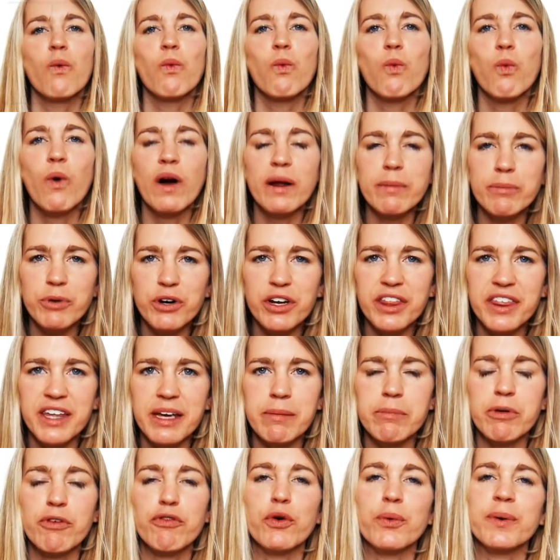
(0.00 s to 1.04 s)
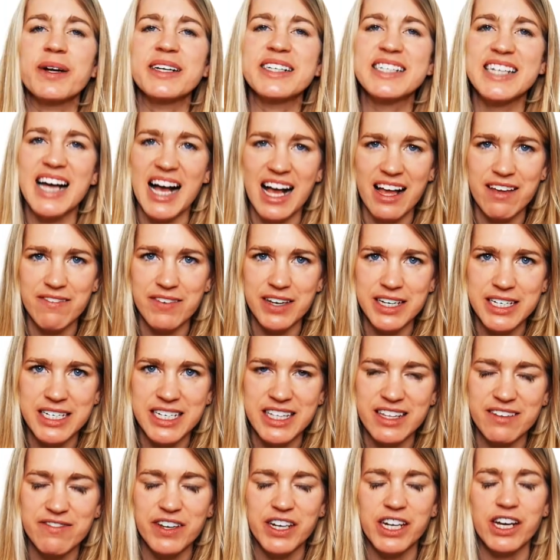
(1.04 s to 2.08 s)
One more thing before we dive
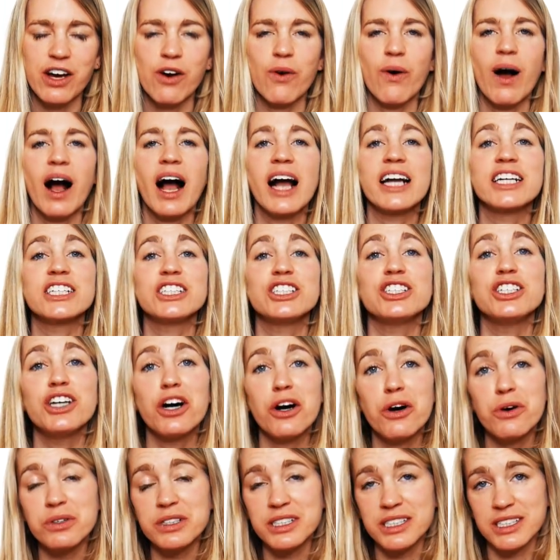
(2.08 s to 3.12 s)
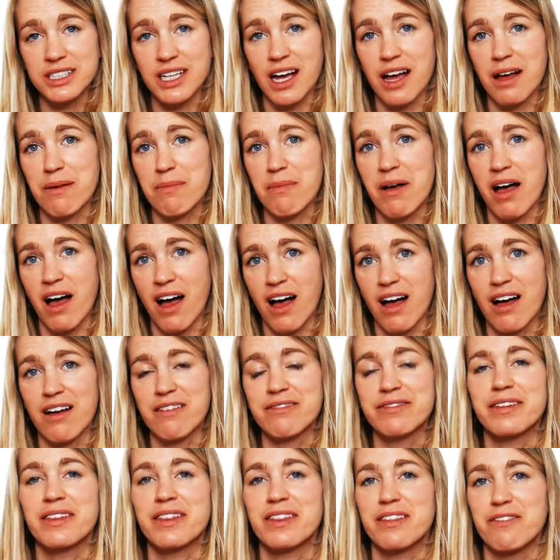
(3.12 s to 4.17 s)
into the video. I know some
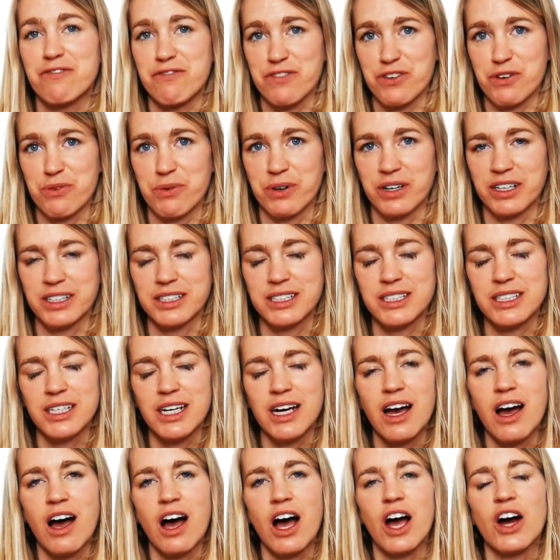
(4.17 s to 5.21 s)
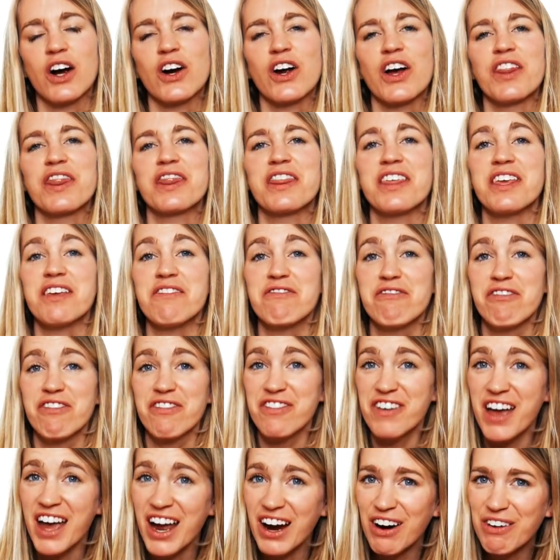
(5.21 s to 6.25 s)
of the viewers are on the
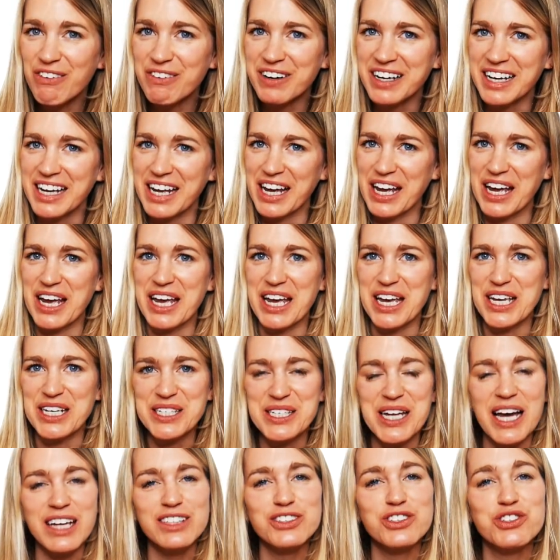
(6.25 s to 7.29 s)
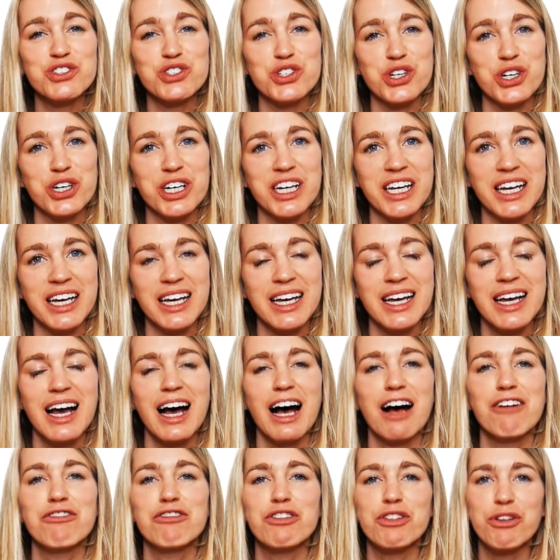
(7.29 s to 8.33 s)
very intense journey
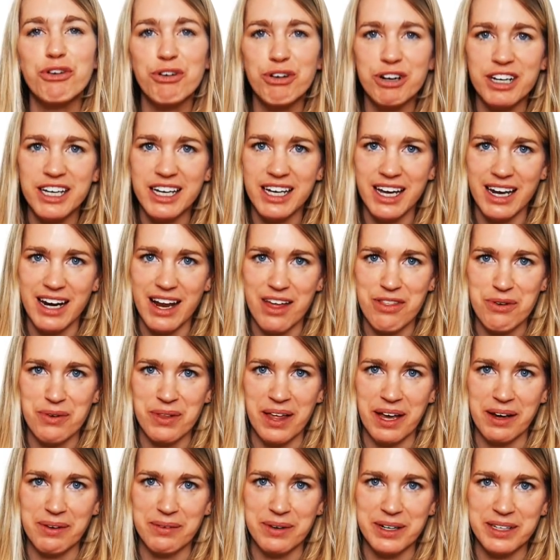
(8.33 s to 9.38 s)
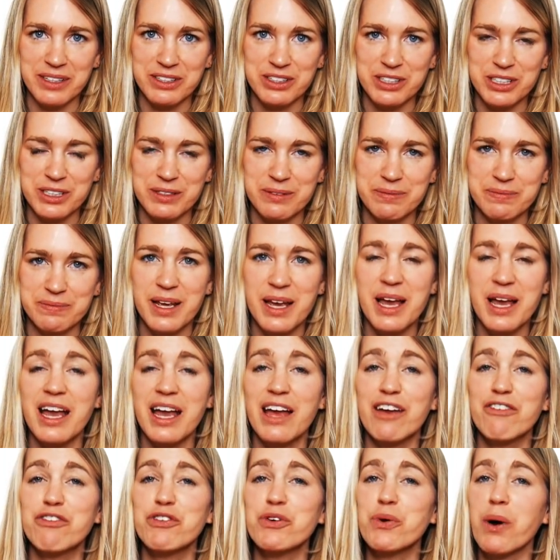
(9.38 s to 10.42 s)
of learning another language.
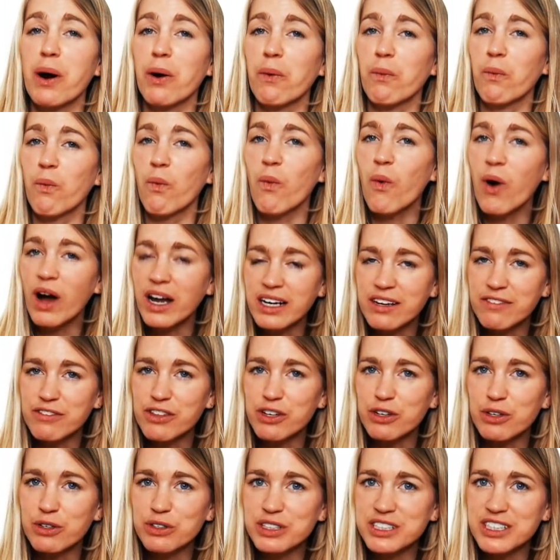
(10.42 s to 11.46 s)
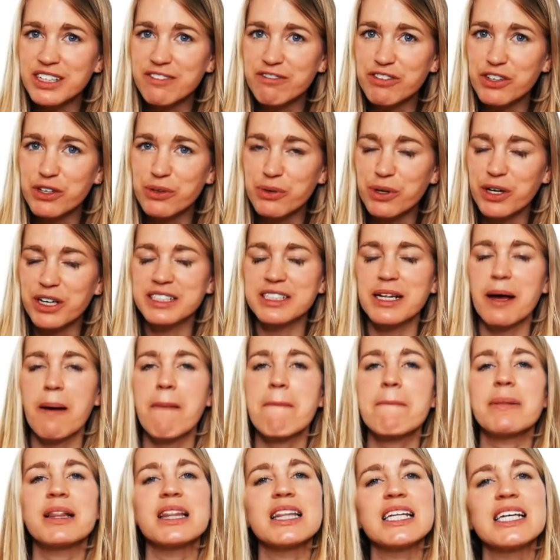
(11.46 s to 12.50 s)
If you are one of those viewers,
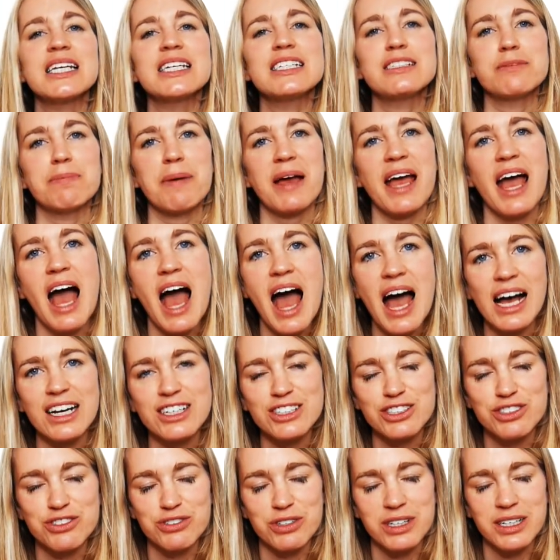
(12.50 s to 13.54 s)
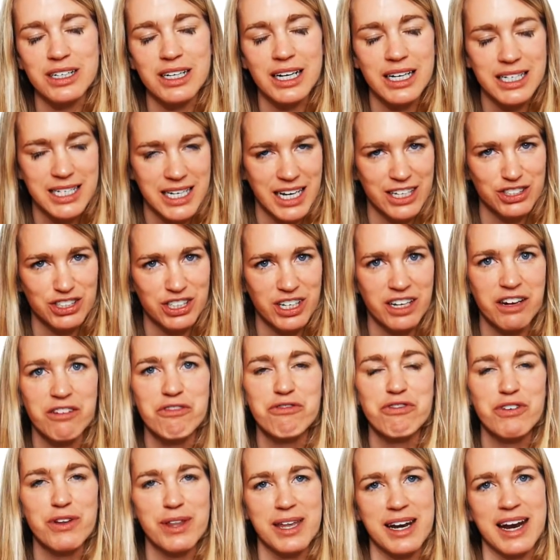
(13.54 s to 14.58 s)
please pay extra attention
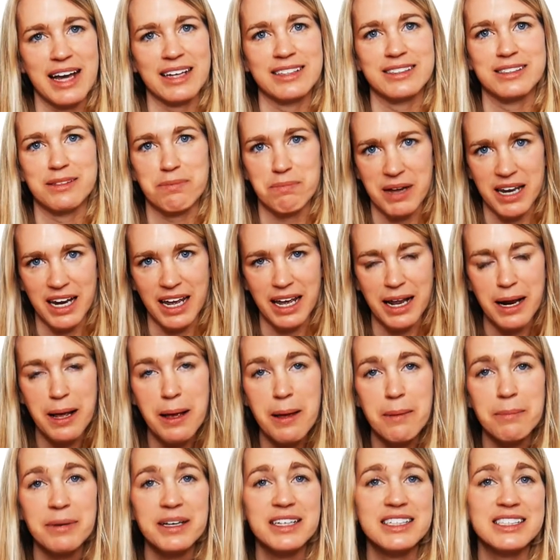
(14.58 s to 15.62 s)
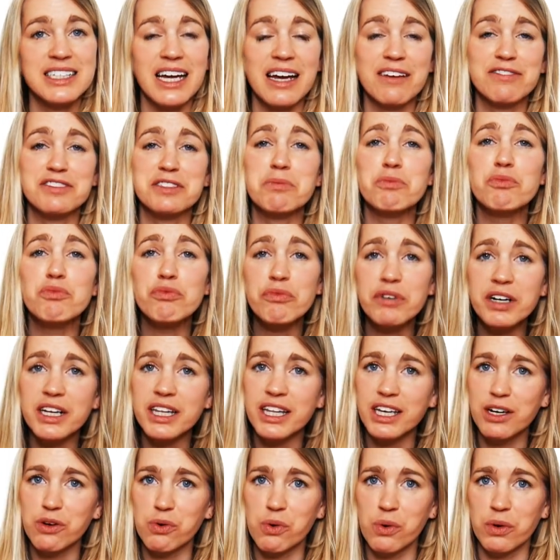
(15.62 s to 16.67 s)
for the next minute because I have some
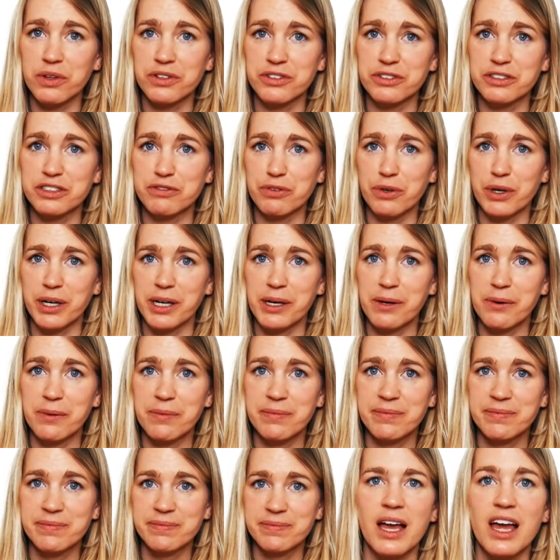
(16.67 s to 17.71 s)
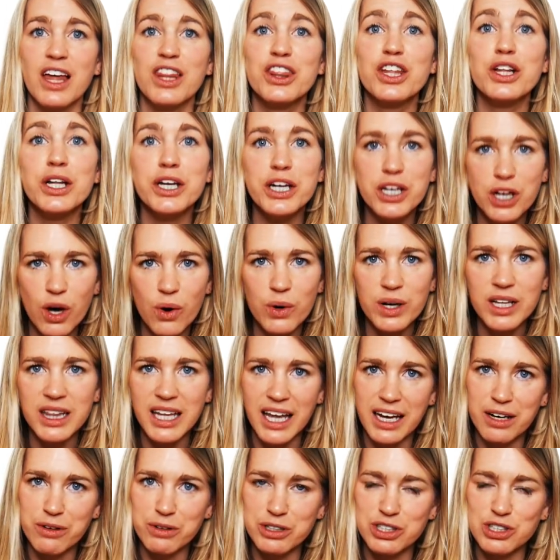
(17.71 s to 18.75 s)
really cool news for you. The Lingoda
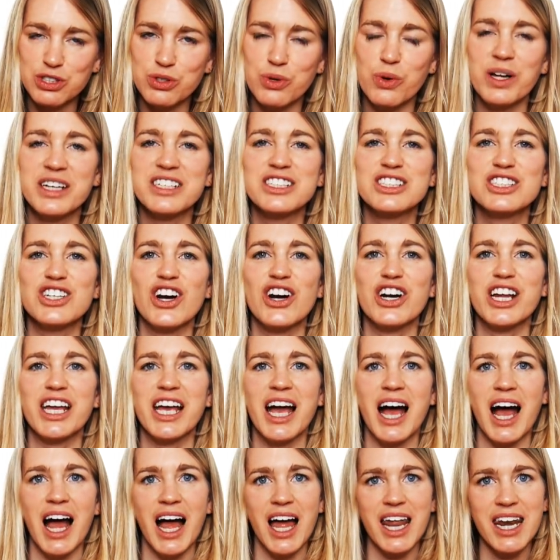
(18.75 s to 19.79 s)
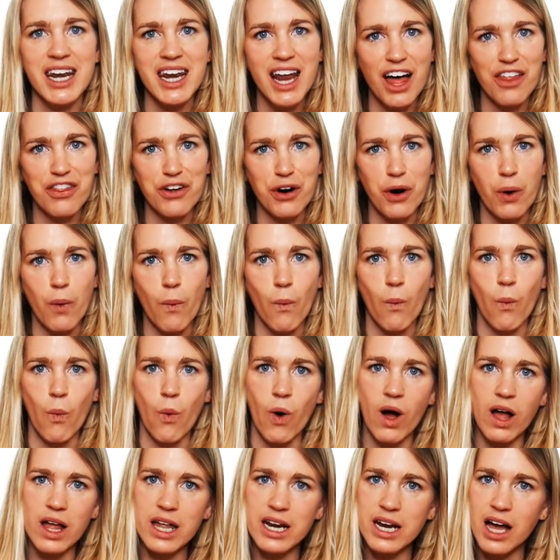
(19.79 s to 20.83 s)
Language School is starting another
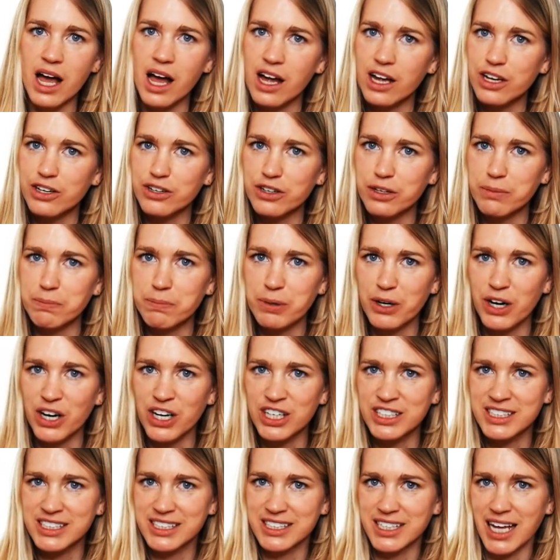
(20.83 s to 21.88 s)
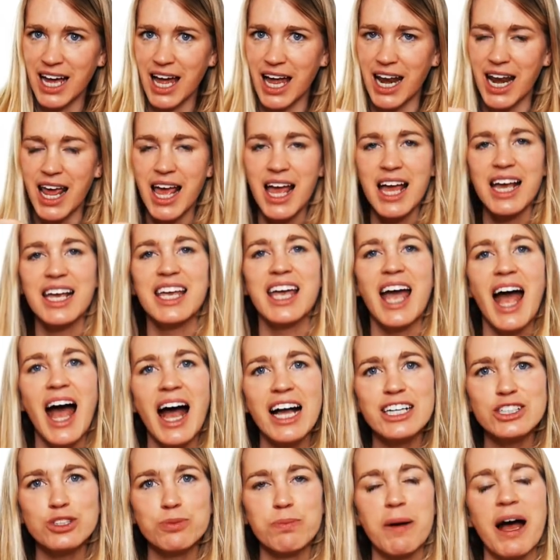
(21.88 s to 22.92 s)
100%
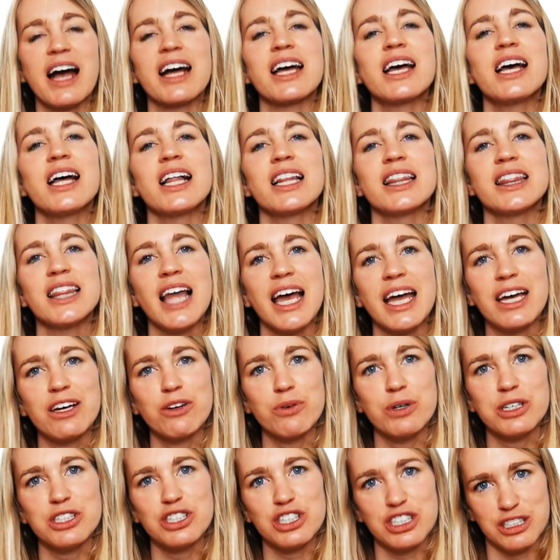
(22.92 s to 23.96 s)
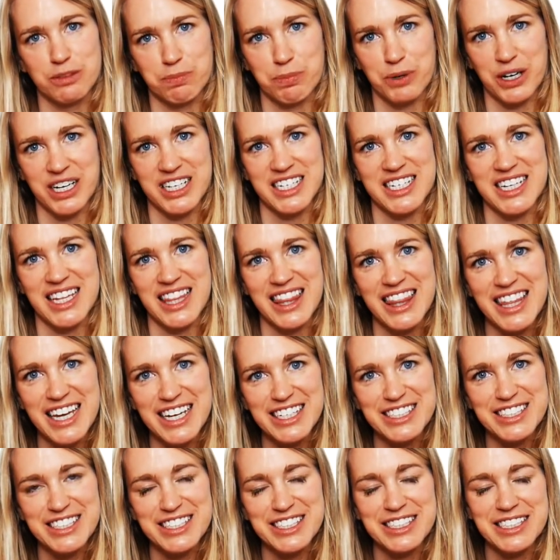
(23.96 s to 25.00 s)
cashback language sprint
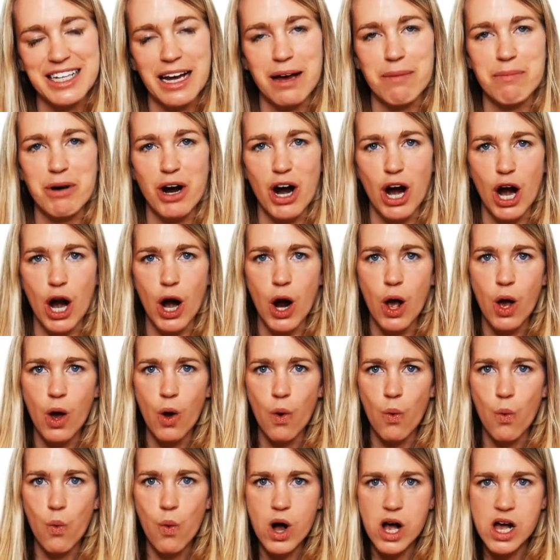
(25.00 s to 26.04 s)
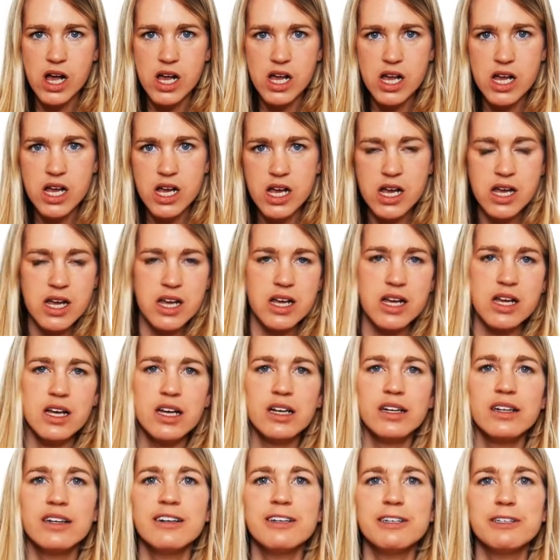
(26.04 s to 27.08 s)
this summer.
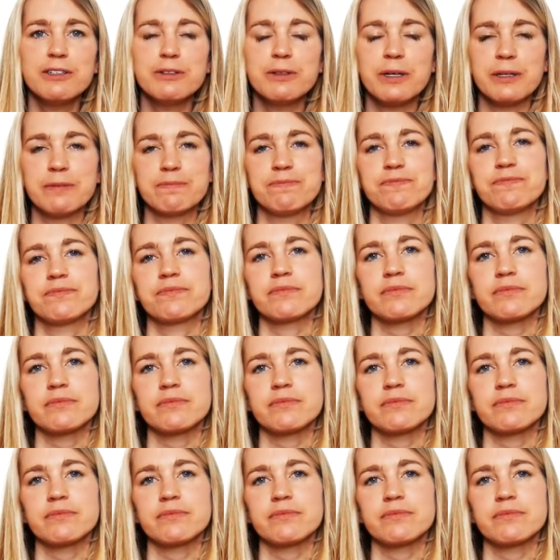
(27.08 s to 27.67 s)
Woo!